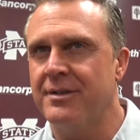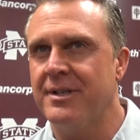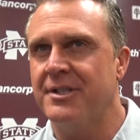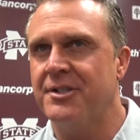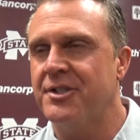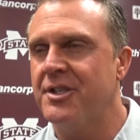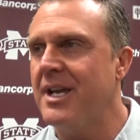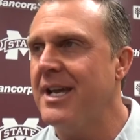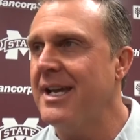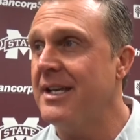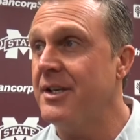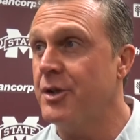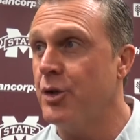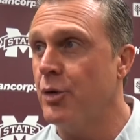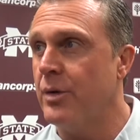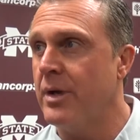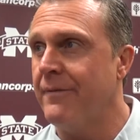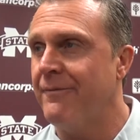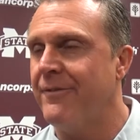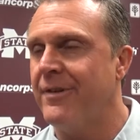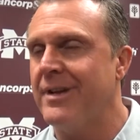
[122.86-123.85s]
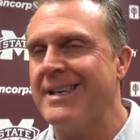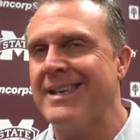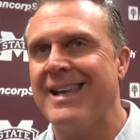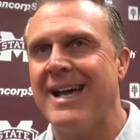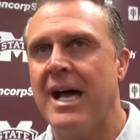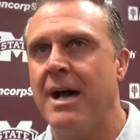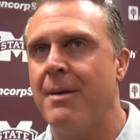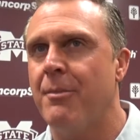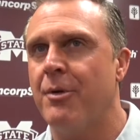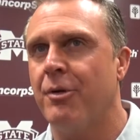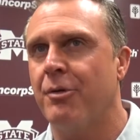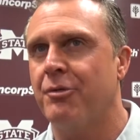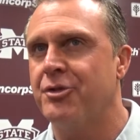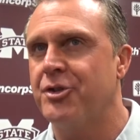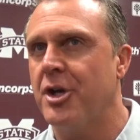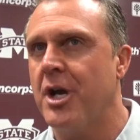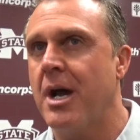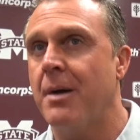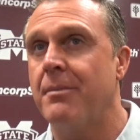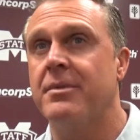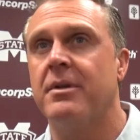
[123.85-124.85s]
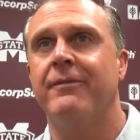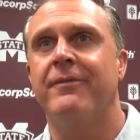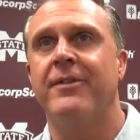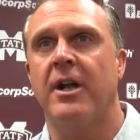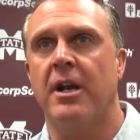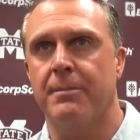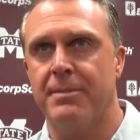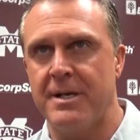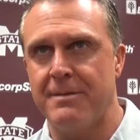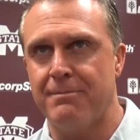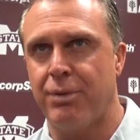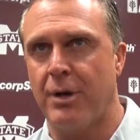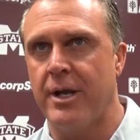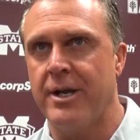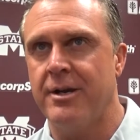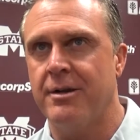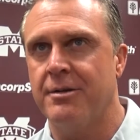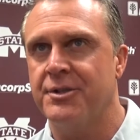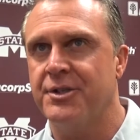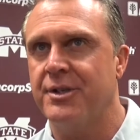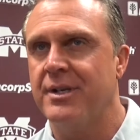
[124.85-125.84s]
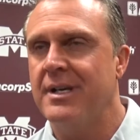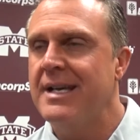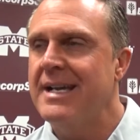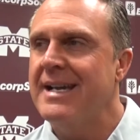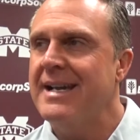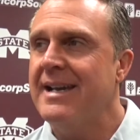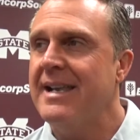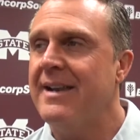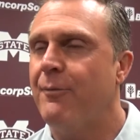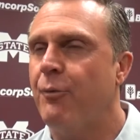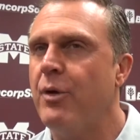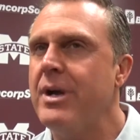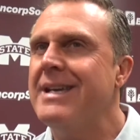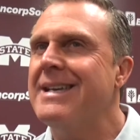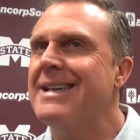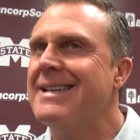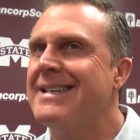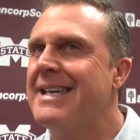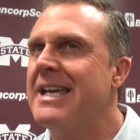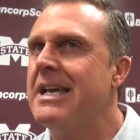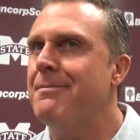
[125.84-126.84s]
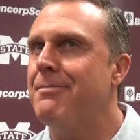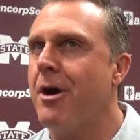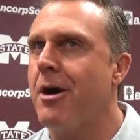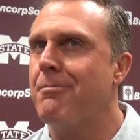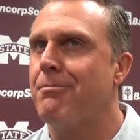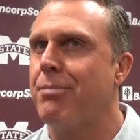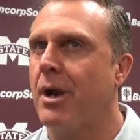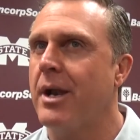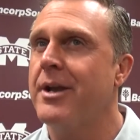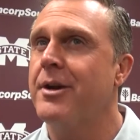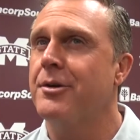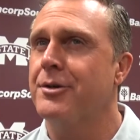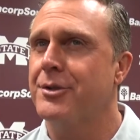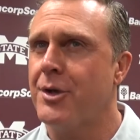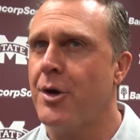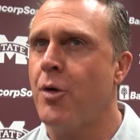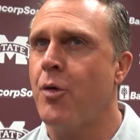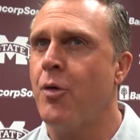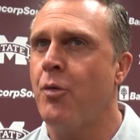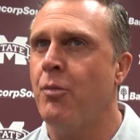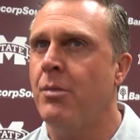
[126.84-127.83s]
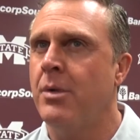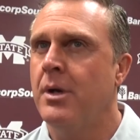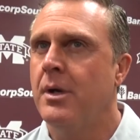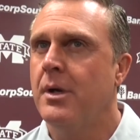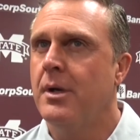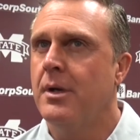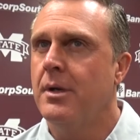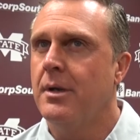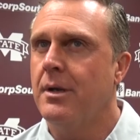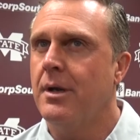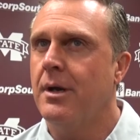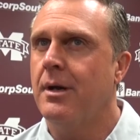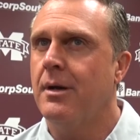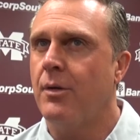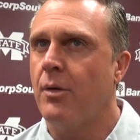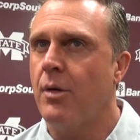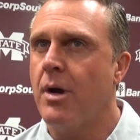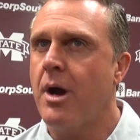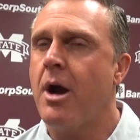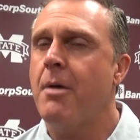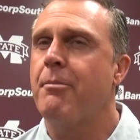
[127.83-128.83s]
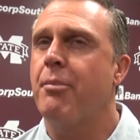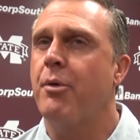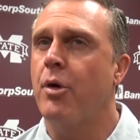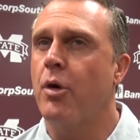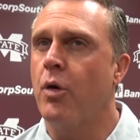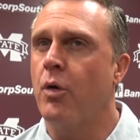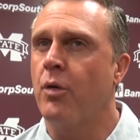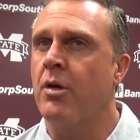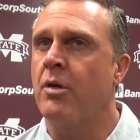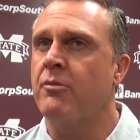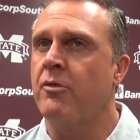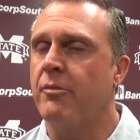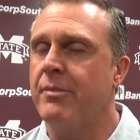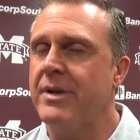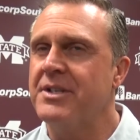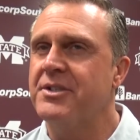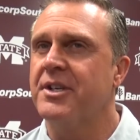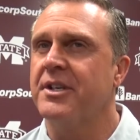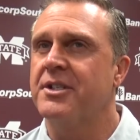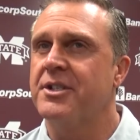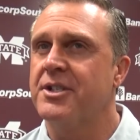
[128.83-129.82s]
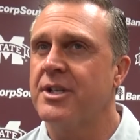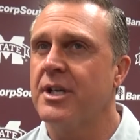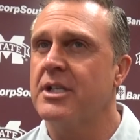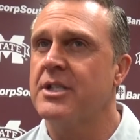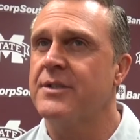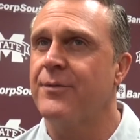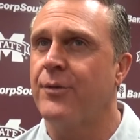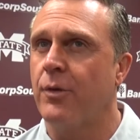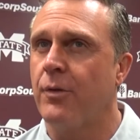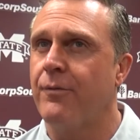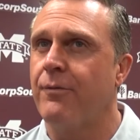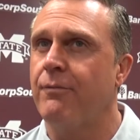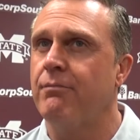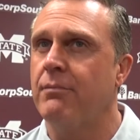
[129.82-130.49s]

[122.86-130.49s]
this state do a phenomenal job developing players, and if we can keep our players home, our program will be successful